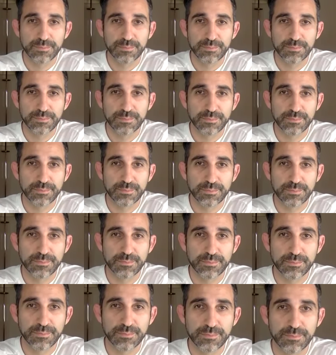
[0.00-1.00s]
Okay,
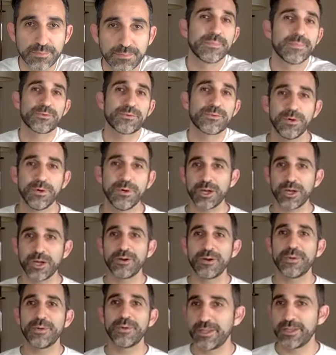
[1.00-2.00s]
sweet. Well, welcome everybody
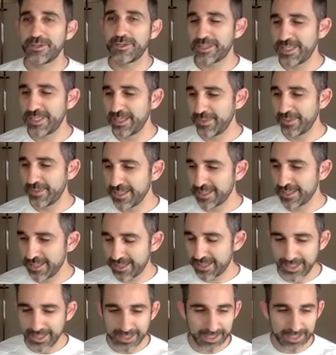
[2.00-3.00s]
to another Team Easy
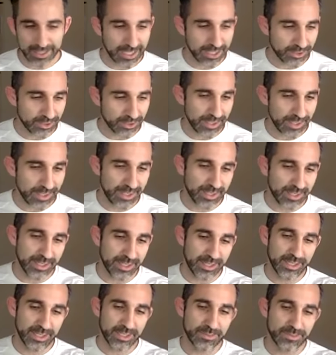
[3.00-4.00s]
Sunday night training. It
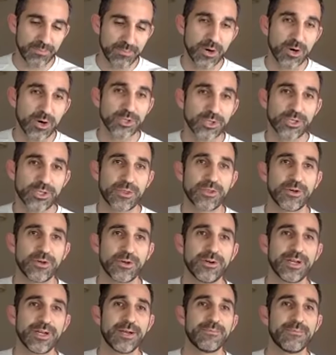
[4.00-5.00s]
is March
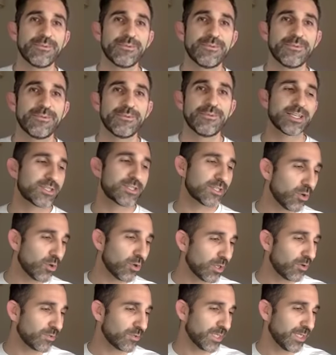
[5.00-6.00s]
3rd. I'm flying
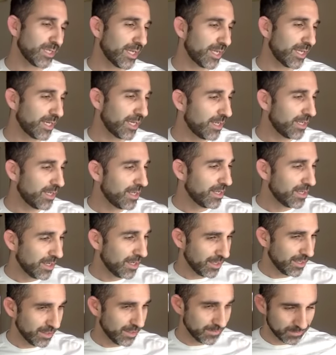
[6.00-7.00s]
solo tonight
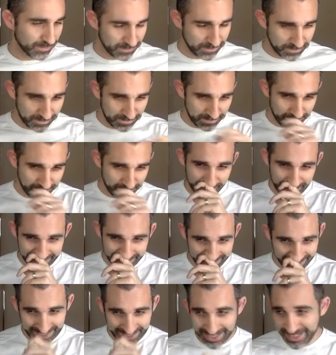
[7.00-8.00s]

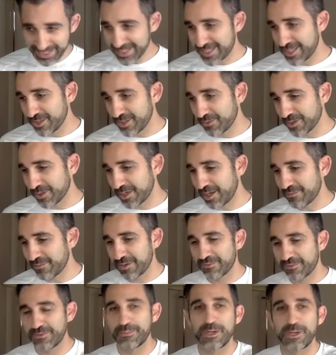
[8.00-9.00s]
because Eden is still
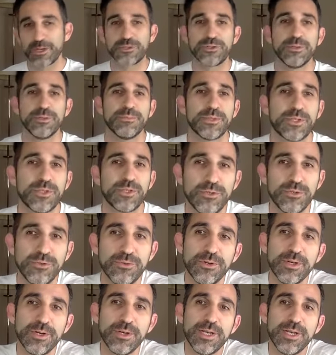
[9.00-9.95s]
recovering from our trip to